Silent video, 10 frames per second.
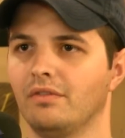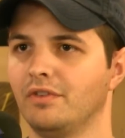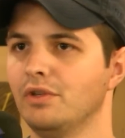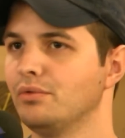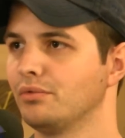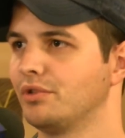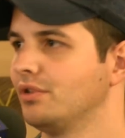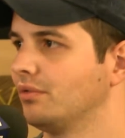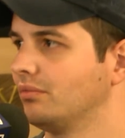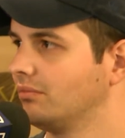view,
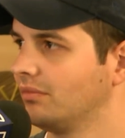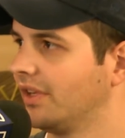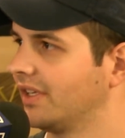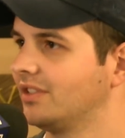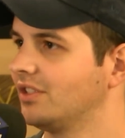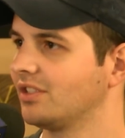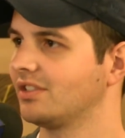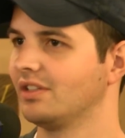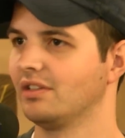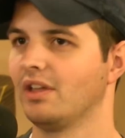too.
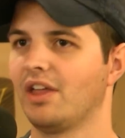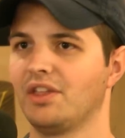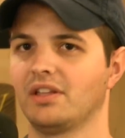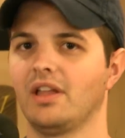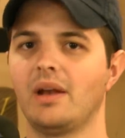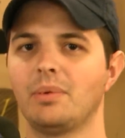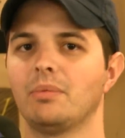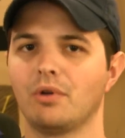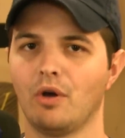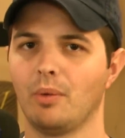I think a lot of
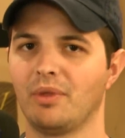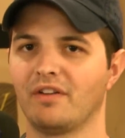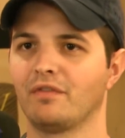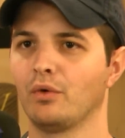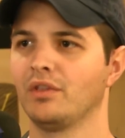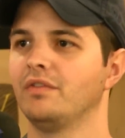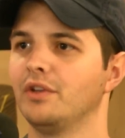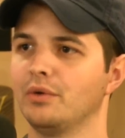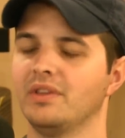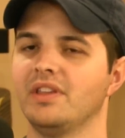people go up there for the
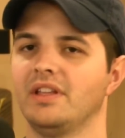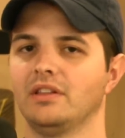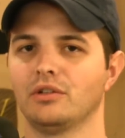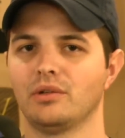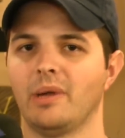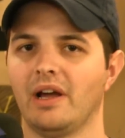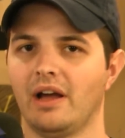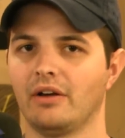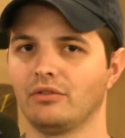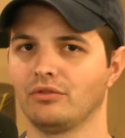view, and then they learn about
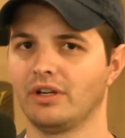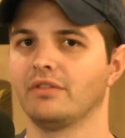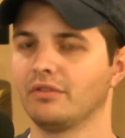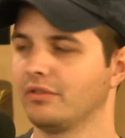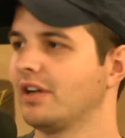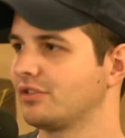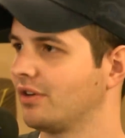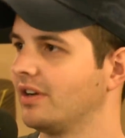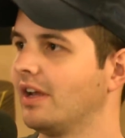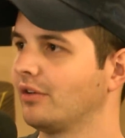how great of a
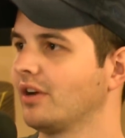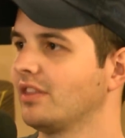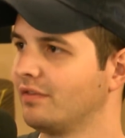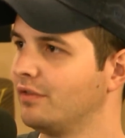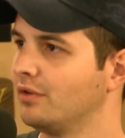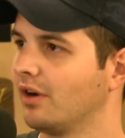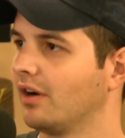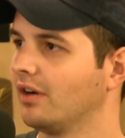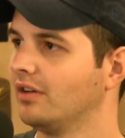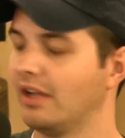restaurant and how great the food
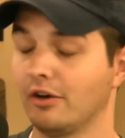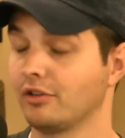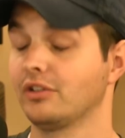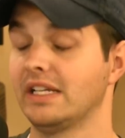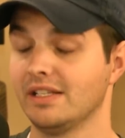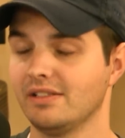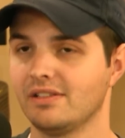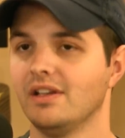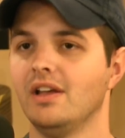is.